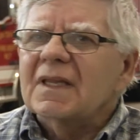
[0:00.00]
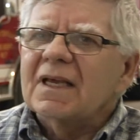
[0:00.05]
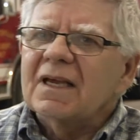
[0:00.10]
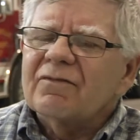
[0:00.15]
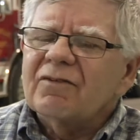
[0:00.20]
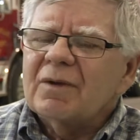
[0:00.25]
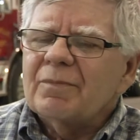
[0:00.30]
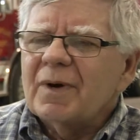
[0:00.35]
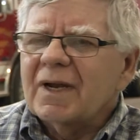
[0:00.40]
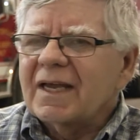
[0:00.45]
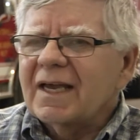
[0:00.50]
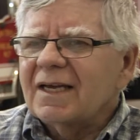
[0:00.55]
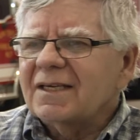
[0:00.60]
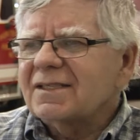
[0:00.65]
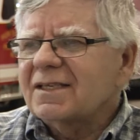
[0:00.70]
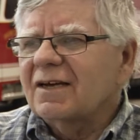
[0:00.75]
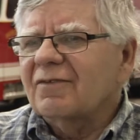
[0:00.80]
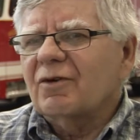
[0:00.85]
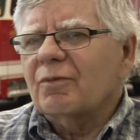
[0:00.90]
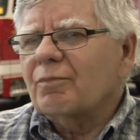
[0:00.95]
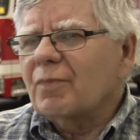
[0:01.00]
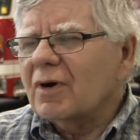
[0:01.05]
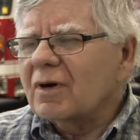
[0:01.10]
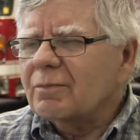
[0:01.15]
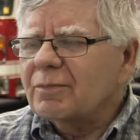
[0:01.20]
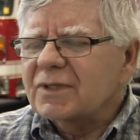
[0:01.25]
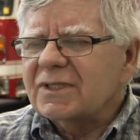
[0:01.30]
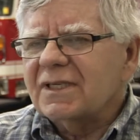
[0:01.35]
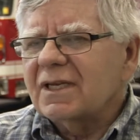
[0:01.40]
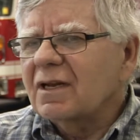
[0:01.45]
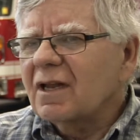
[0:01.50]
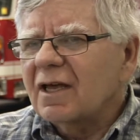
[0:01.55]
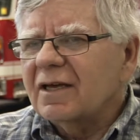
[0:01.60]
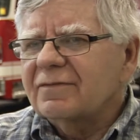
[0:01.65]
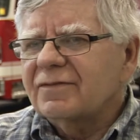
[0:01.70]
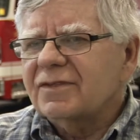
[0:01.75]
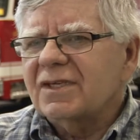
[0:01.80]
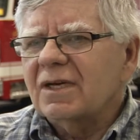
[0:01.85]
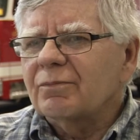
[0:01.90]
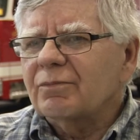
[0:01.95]
everybody has to have a purpose in
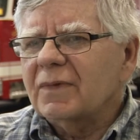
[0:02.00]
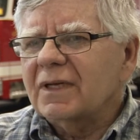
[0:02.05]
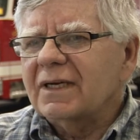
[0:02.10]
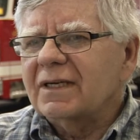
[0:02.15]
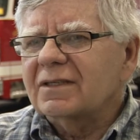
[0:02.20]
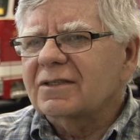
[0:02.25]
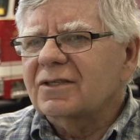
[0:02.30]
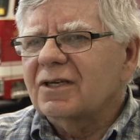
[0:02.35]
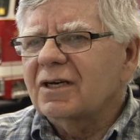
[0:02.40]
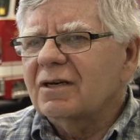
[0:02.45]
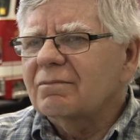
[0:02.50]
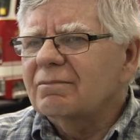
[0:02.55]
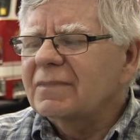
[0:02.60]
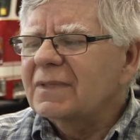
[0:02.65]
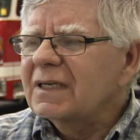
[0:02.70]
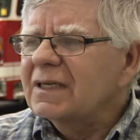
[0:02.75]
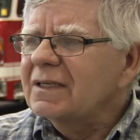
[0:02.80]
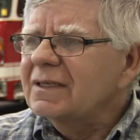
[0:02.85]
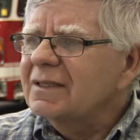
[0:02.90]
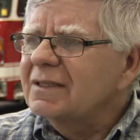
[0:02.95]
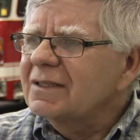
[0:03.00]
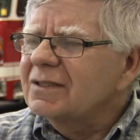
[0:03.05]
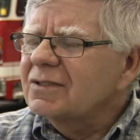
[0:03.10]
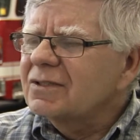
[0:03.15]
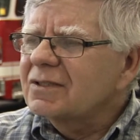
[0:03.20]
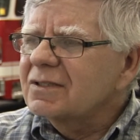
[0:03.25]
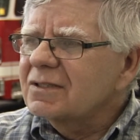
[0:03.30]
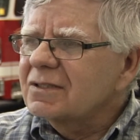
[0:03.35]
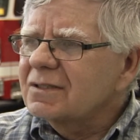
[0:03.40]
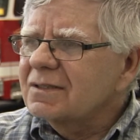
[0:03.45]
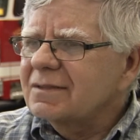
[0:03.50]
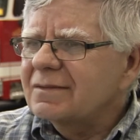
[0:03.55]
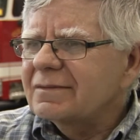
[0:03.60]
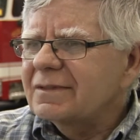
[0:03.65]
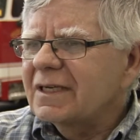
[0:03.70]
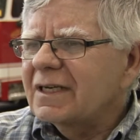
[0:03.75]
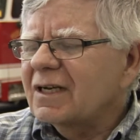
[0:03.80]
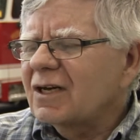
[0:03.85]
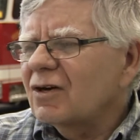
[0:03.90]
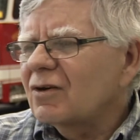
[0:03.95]
life, something to,
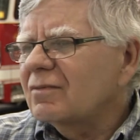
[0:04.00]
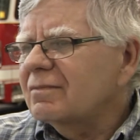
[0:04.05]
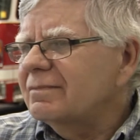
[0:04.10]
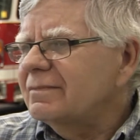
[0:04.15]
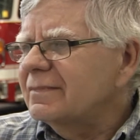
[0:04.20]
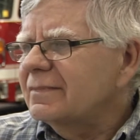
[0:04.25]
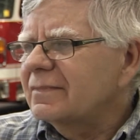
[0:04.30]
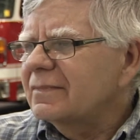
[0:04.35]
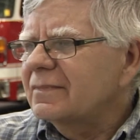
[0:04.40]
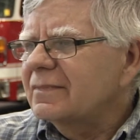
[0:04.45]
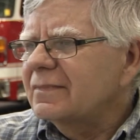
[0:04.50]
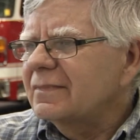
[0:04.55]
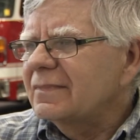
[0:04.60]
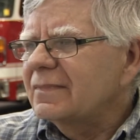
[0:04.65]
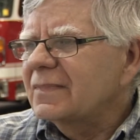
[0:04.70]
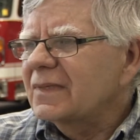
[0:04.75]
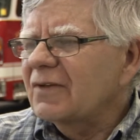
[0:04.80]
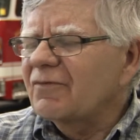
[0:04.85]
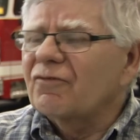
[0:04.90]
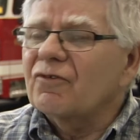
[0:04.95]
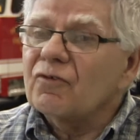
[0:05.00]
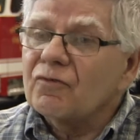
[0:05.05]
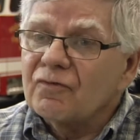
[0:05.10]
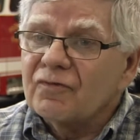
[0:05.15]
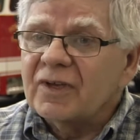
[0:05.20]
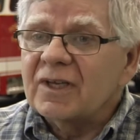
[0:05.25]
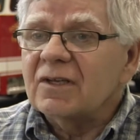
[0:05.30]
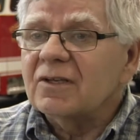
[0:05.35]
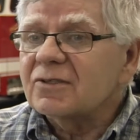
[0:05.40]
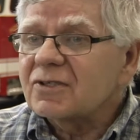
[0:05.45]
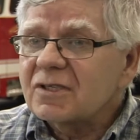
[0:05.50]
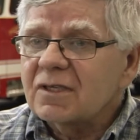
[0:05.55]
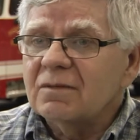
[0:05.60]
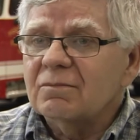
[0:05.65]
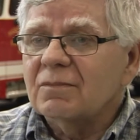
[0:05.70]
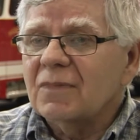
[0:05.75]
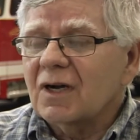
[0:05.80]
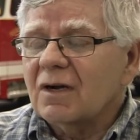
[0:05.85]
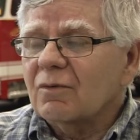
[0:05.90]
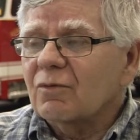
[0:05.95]
you know, that fulfills
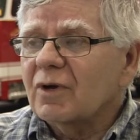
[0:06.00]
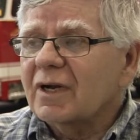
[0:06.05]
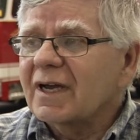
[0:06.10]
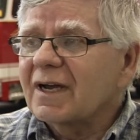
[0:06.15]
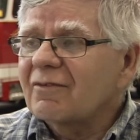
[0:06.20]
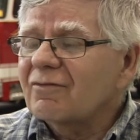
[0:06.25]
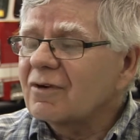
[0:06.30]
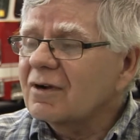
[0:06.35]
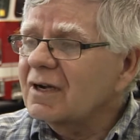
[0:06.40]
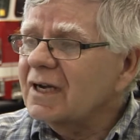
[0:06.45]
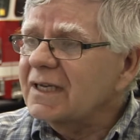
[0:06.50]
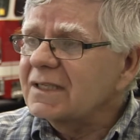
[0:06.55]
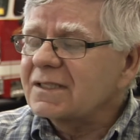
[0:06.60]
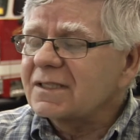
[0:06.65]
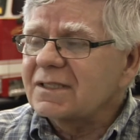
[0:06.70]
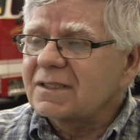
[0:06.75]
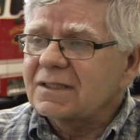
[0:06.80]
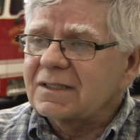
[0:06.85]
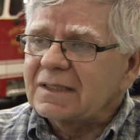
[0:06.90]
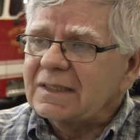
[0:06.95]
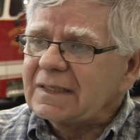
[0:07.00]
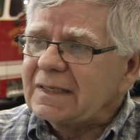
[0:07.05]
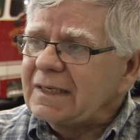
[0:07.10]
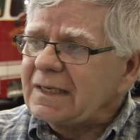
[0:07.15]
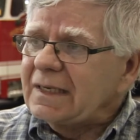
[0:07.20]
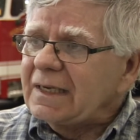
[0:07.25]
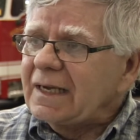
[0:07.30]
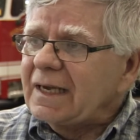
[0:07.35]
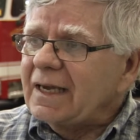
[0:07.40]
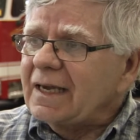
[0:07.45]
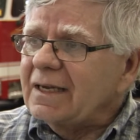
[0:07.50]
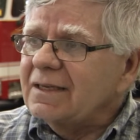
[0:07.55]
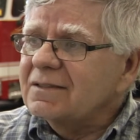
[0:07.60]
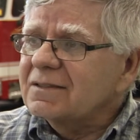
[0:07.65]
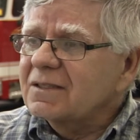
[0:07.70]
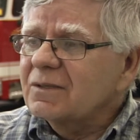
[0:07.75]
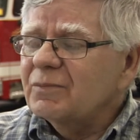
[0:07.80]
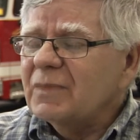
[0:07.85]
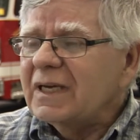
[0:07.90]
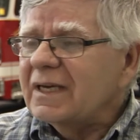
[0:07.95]
them or whatever. It's, and
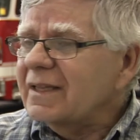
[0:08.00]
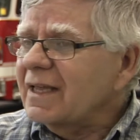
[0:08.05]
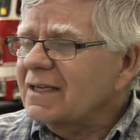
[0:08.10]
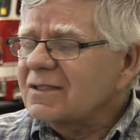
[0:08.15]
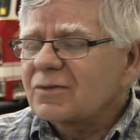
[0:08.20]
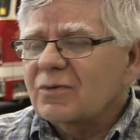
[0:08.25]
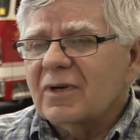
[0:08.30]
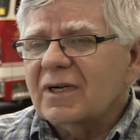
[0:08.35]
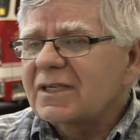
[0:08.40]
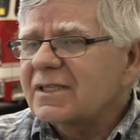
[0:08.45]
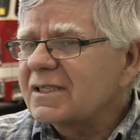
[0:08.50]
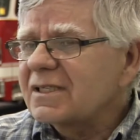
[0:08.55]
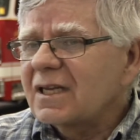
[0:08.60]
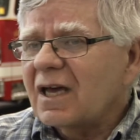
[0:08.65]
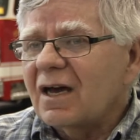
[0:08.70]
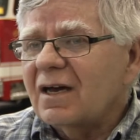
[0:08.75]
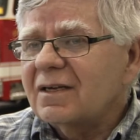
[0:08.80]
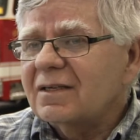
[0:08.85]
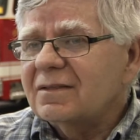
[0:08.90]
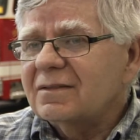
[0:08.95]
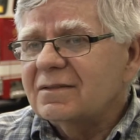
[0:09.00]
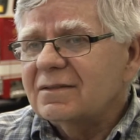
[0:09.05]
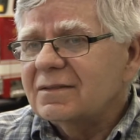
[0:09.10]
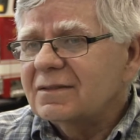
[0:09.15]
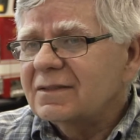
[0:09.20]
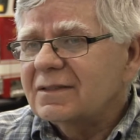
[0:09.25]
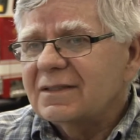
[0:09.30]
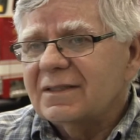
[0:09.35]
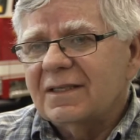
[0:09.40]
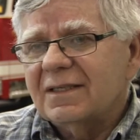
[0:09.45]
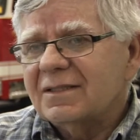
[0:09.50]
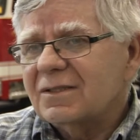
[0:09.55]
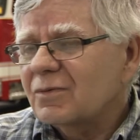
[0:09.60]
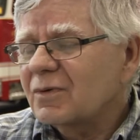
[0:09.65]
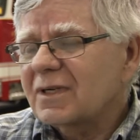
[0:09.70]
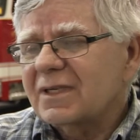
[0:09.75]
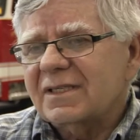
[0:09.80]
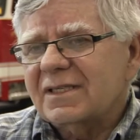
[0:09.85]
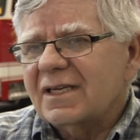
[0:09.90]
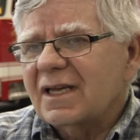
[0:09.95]
to me, that's what it's done. That's
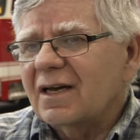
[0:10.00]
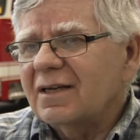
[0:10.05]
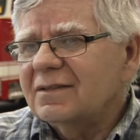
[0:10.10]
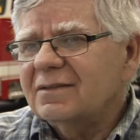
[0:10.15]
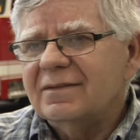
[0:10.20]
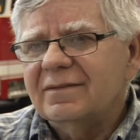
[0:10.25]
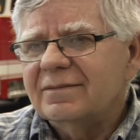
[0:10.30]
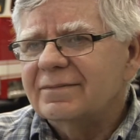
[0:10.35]
what it's done.